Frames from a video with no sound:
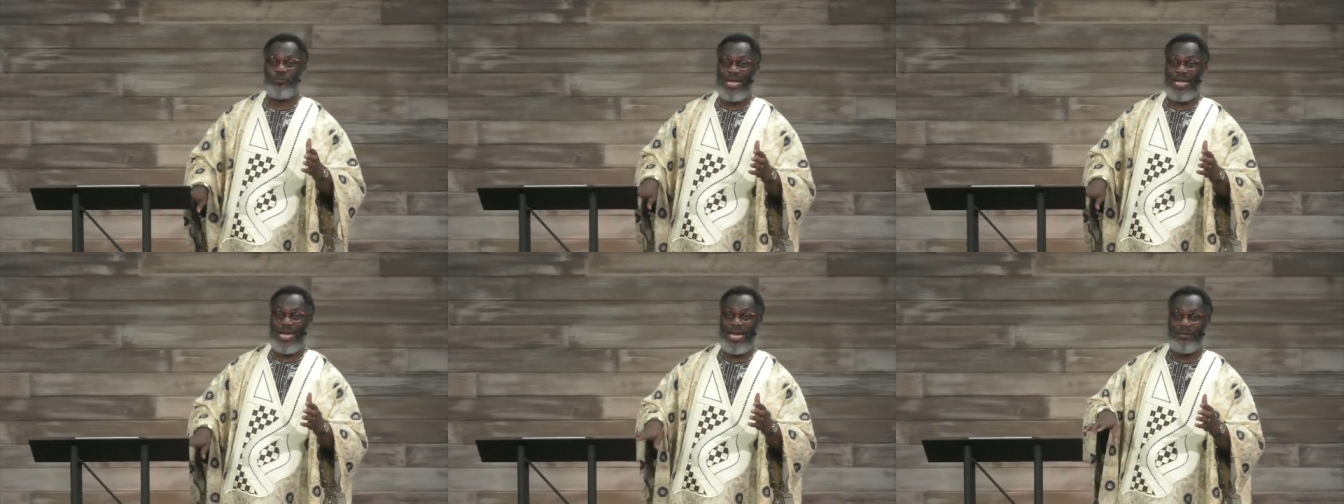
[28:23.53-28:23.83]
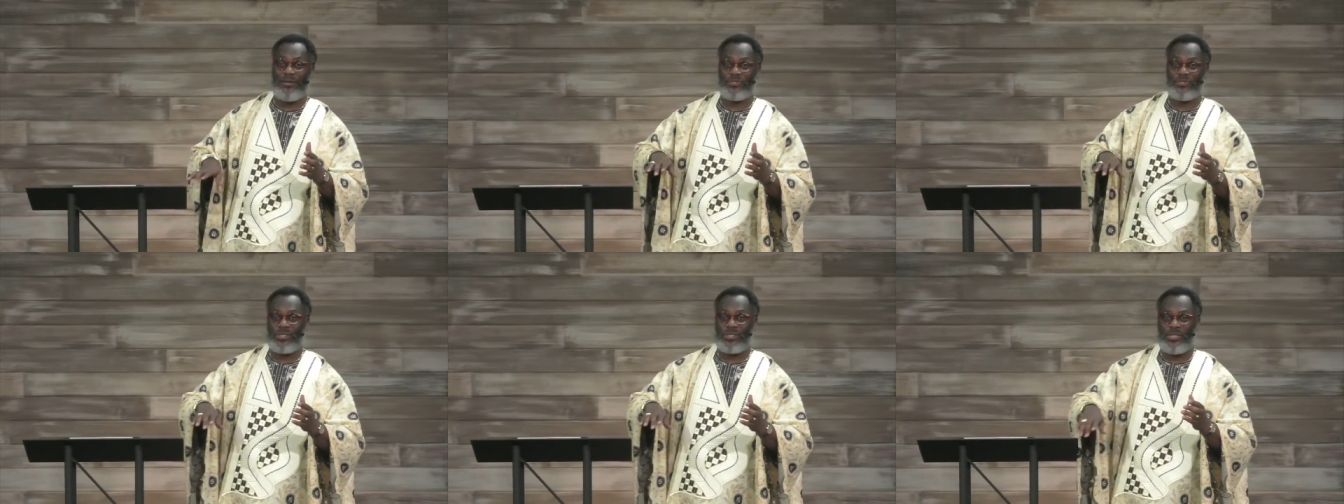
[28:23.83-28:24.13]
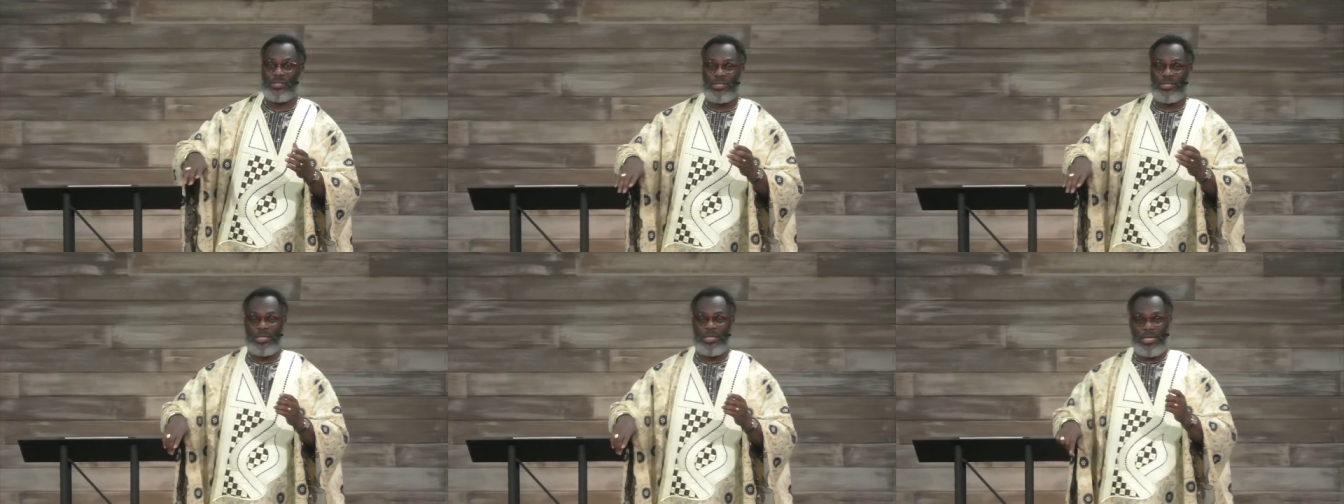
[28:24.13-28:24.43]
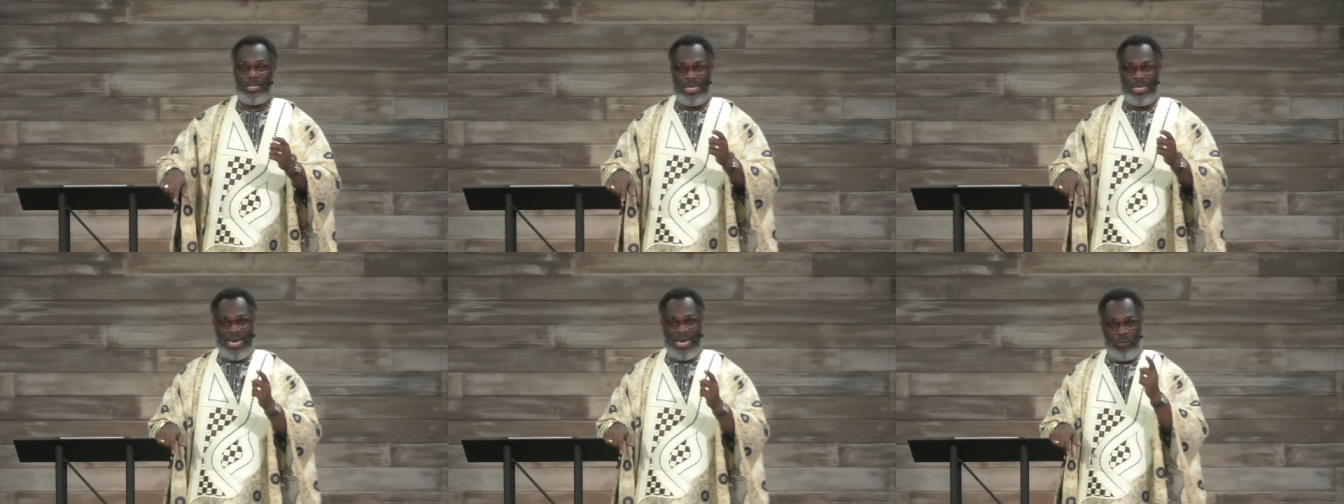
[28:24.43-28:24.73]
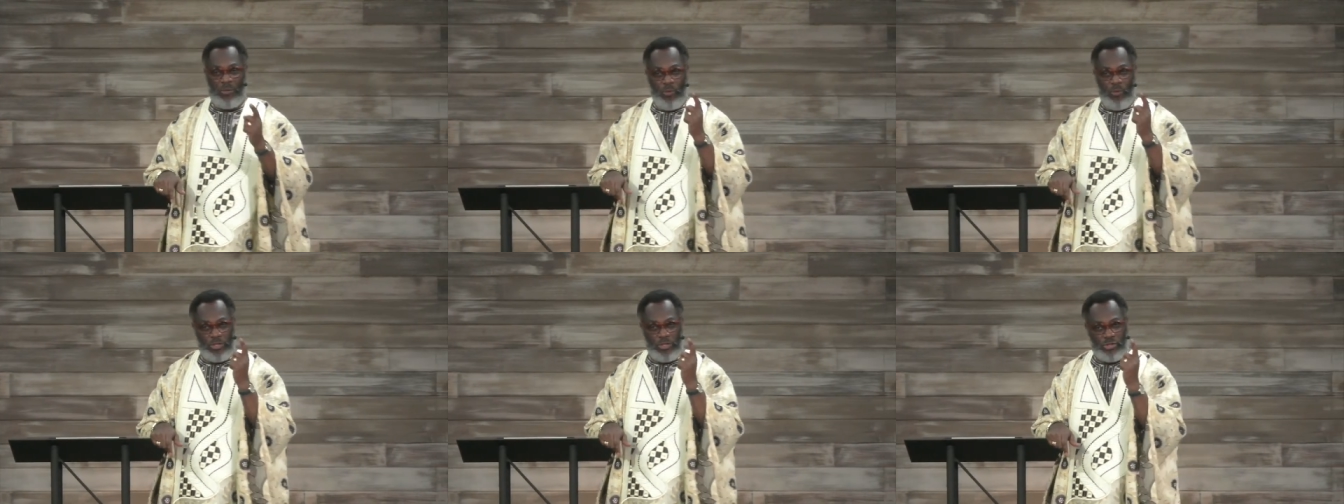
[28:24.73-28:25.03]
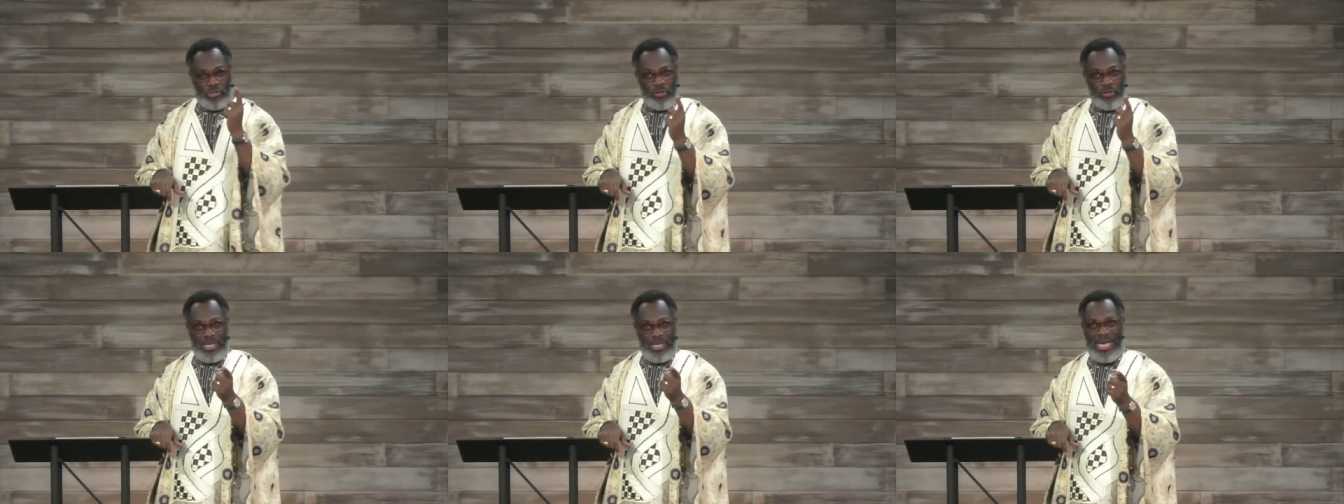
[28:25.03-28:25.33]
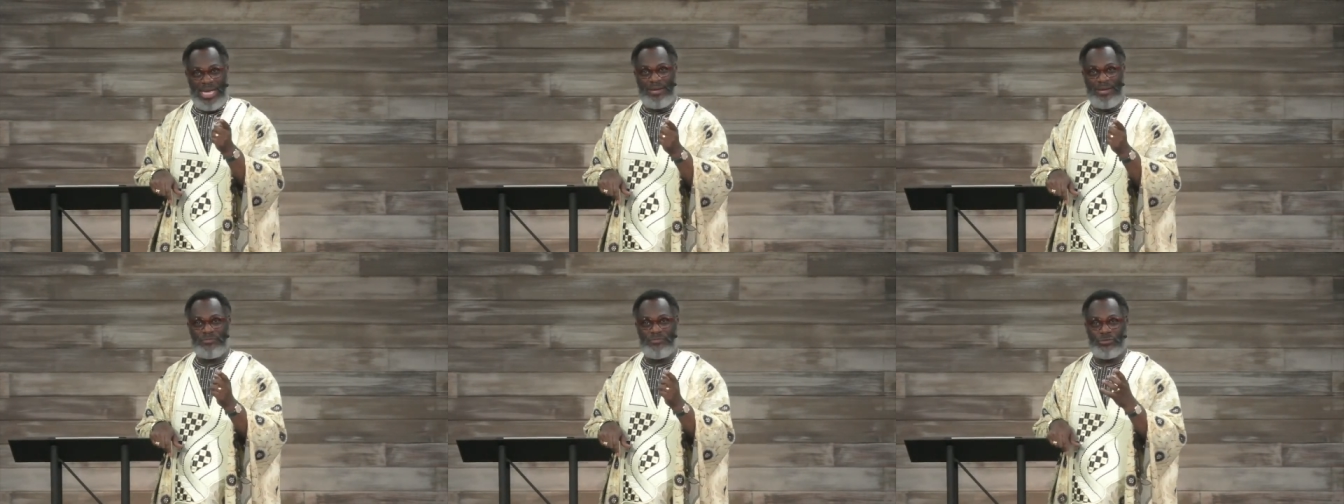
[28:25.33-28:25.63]
lives, and I watch your
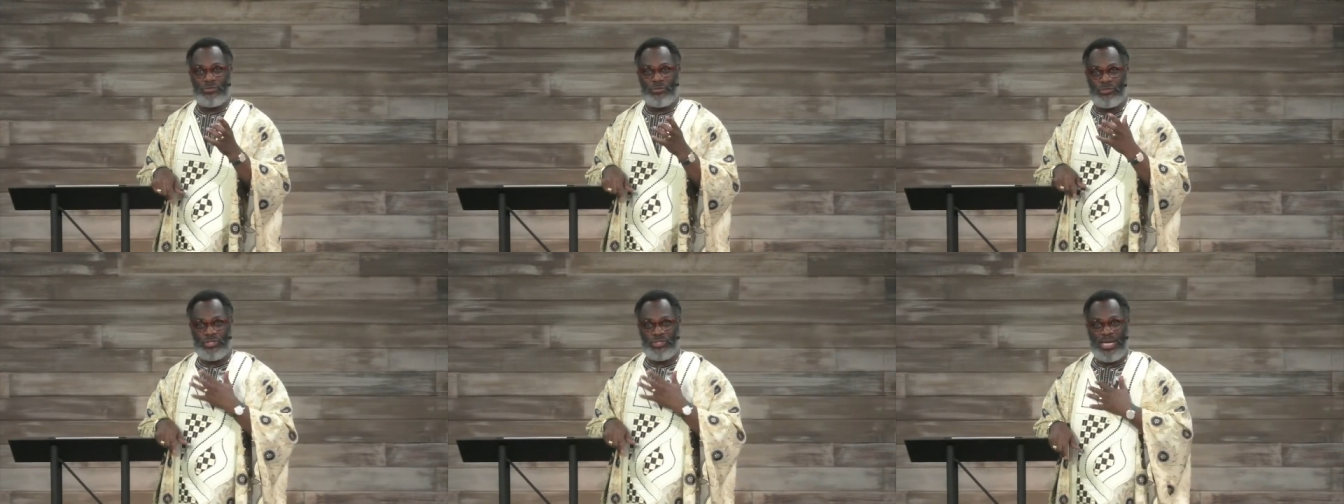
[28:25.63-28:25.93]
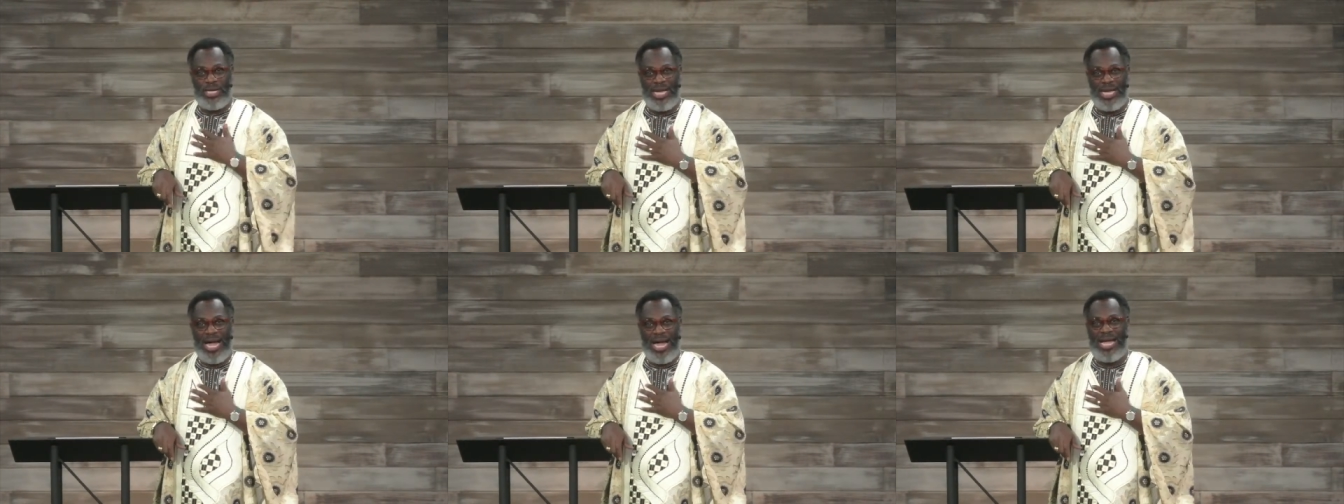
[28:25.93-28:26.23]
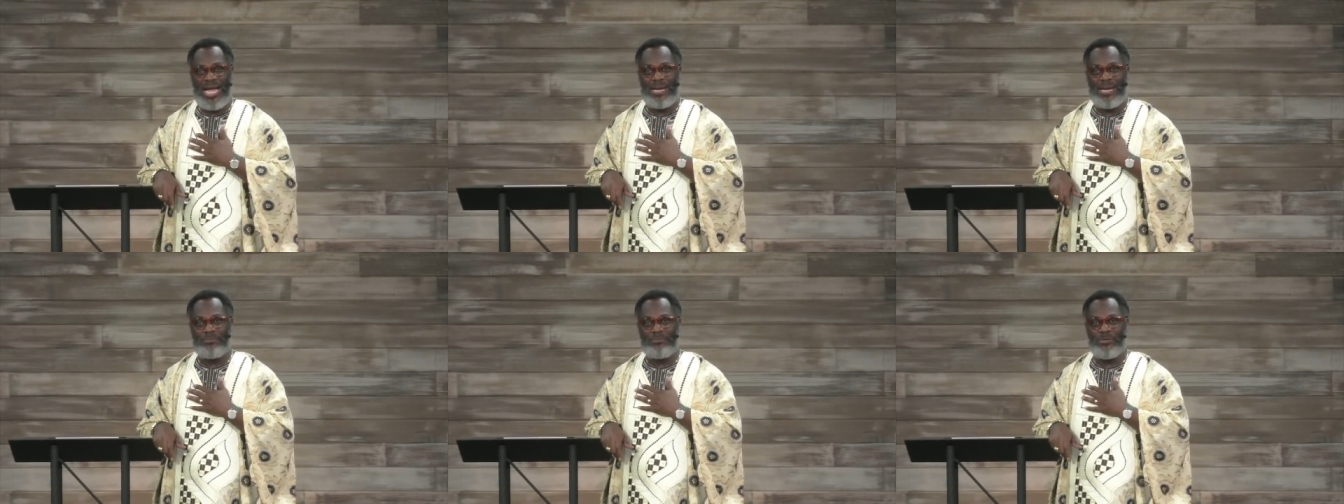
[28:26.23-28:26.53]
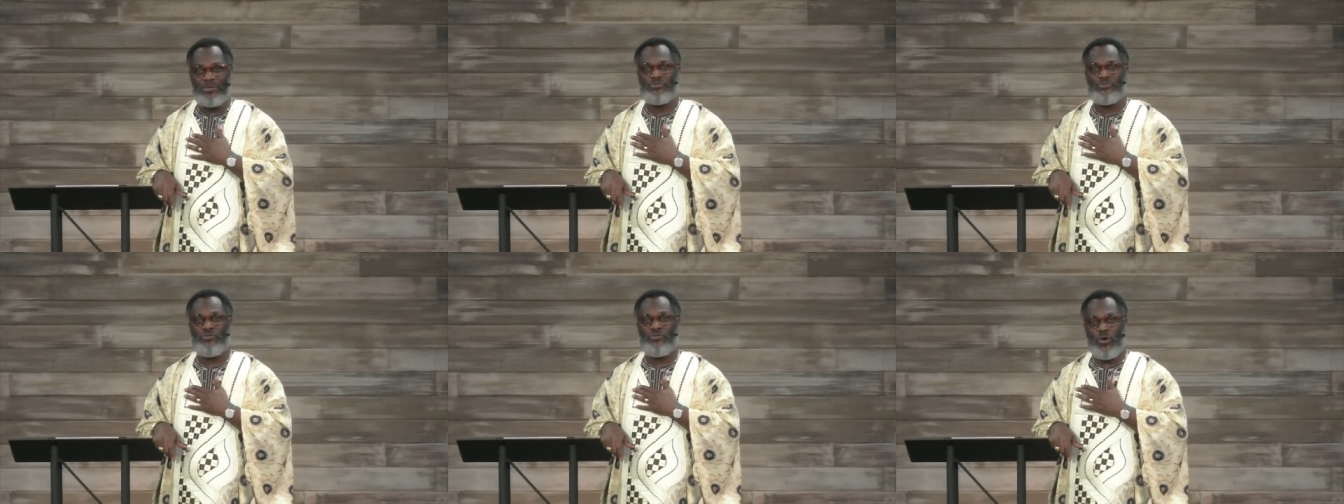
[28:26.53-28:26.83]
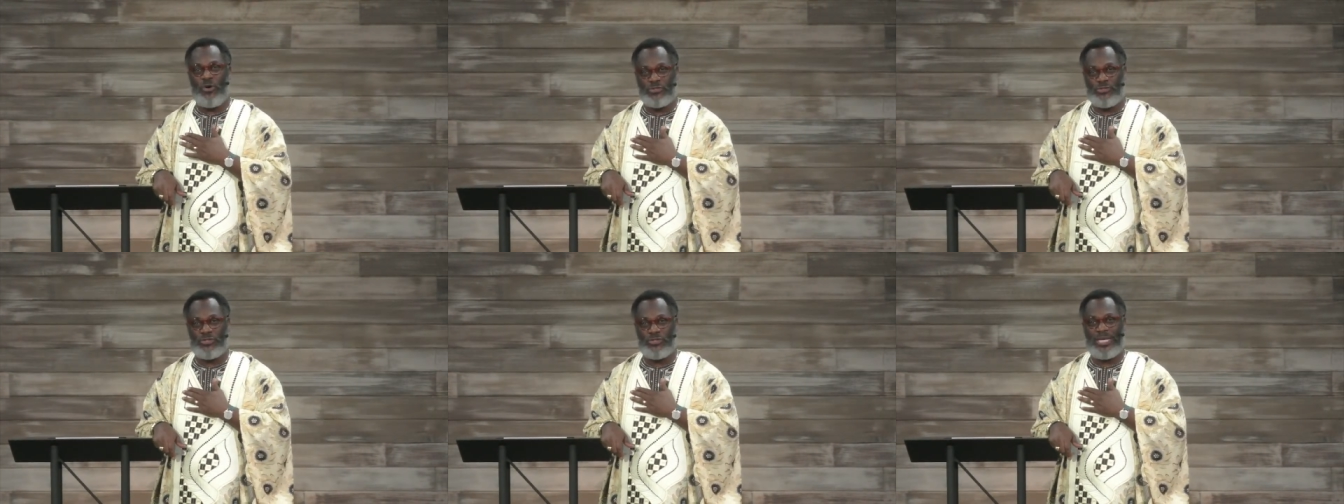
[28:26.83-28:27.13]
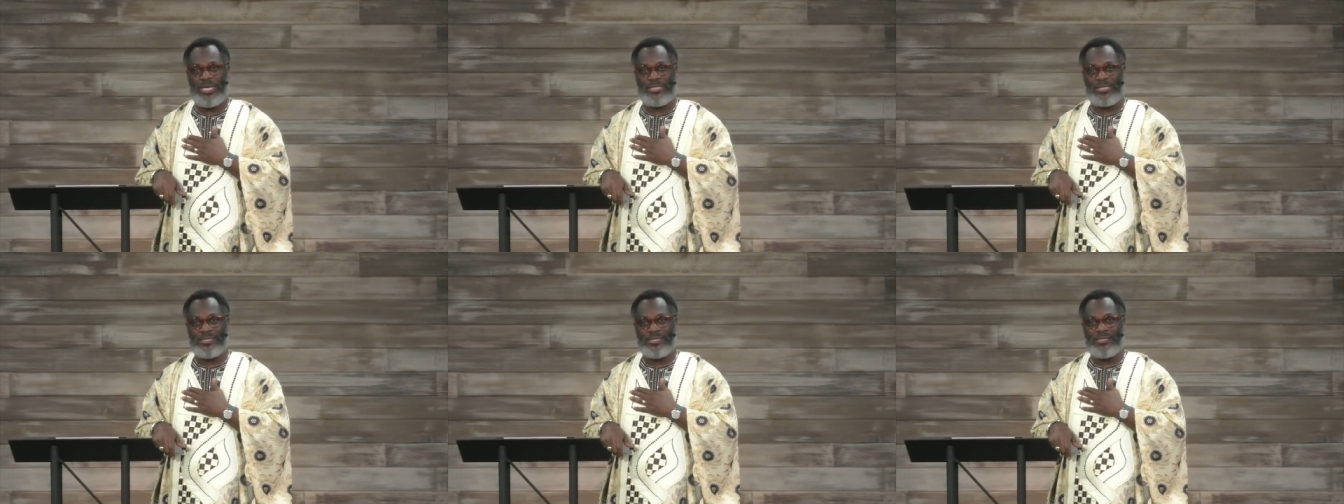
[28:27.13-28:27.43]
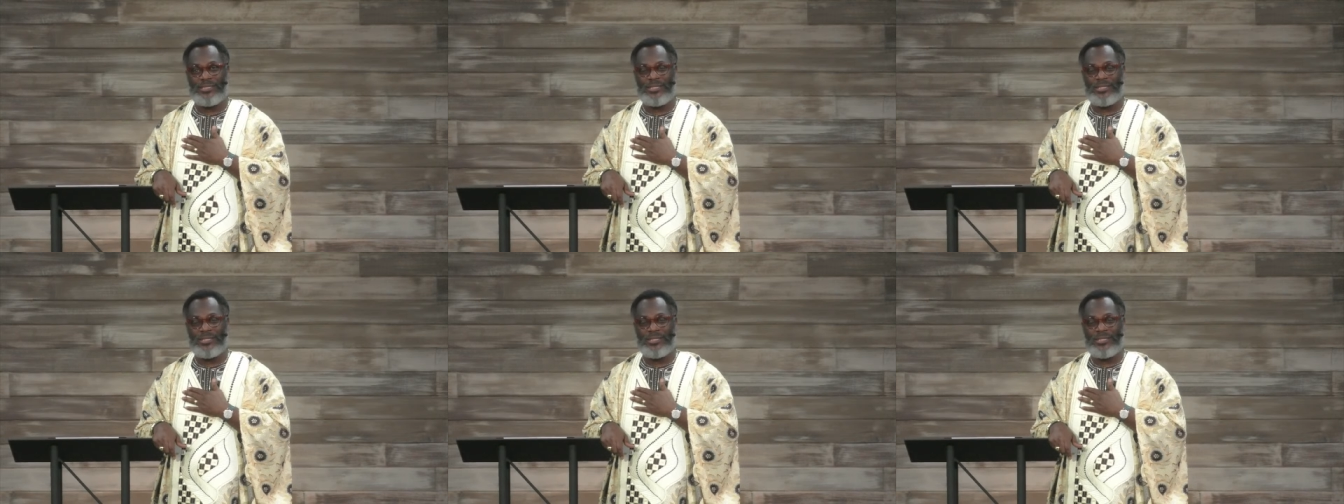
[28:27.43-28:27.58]
lives to say, I am fortunate